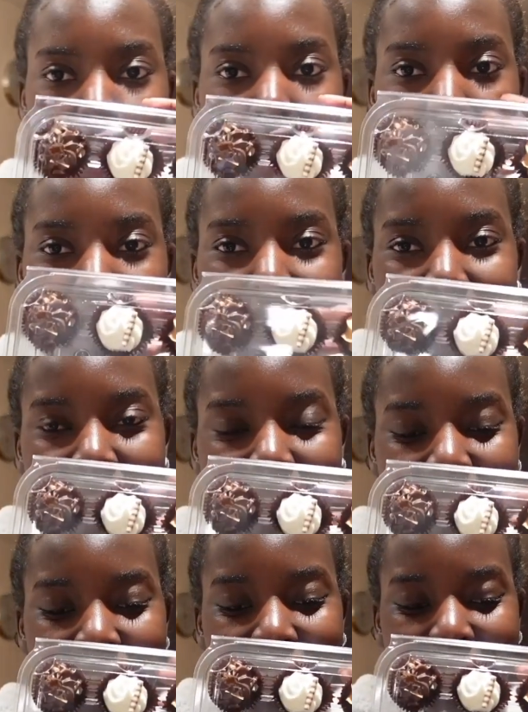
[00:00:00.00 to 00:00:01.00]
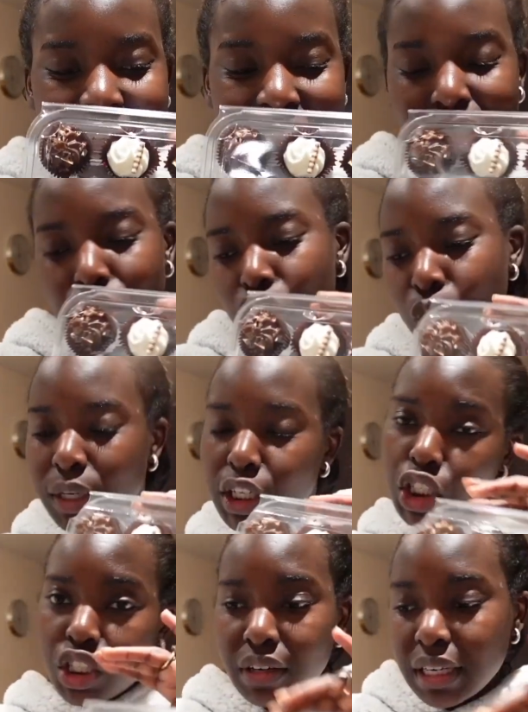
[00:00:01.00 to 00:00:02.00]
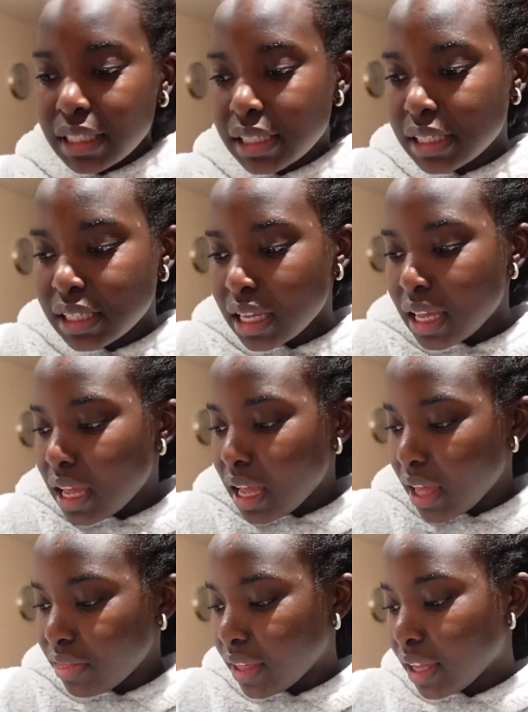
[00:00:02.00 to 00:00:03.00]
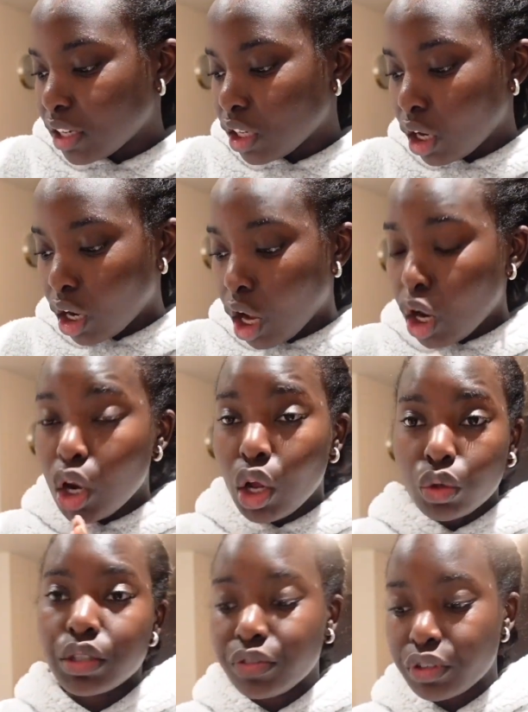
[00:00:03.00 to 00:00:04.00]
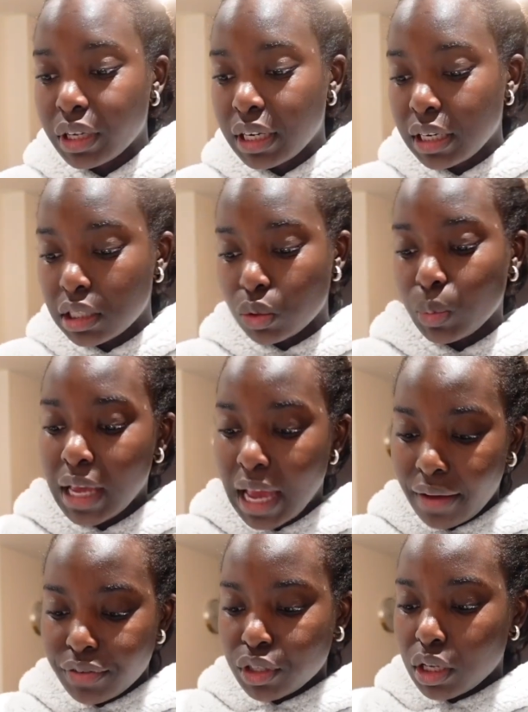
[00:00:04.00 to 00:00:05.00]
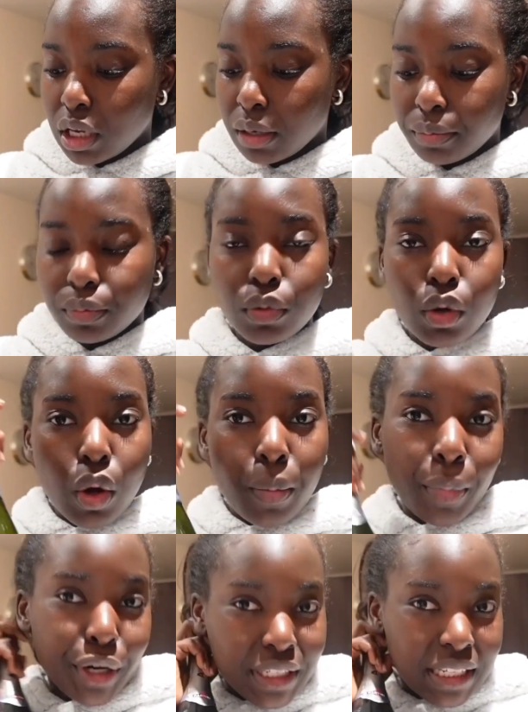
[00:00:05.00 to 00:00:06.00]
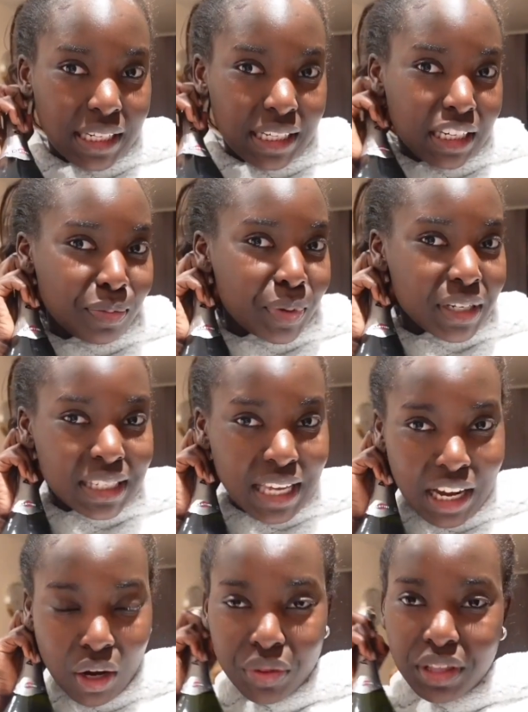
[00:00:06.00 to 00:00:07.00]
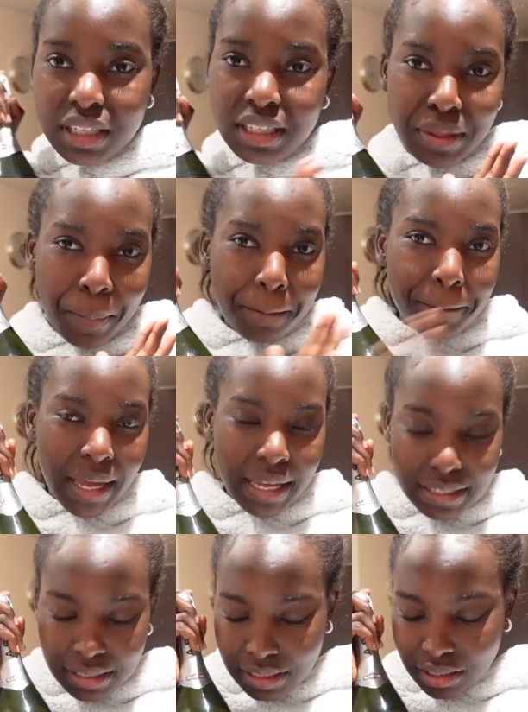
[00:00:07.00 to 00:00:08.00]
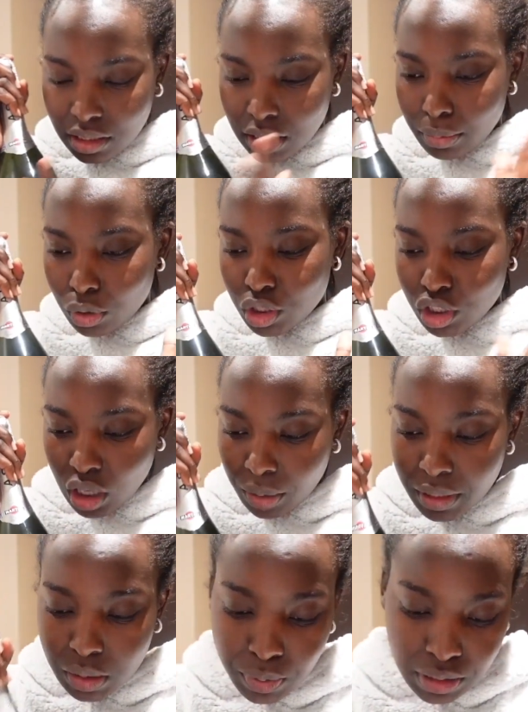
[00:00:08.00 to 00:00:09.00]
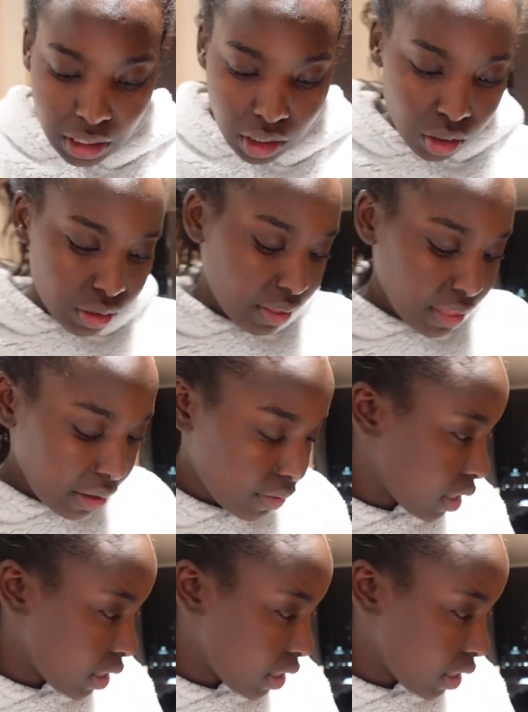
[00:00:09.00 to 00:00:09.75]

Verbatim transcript: cupcakes, little sweet treats, and then got loads of drinks. We have some martini prosecco. This is the best, the most yummiest prosecco that there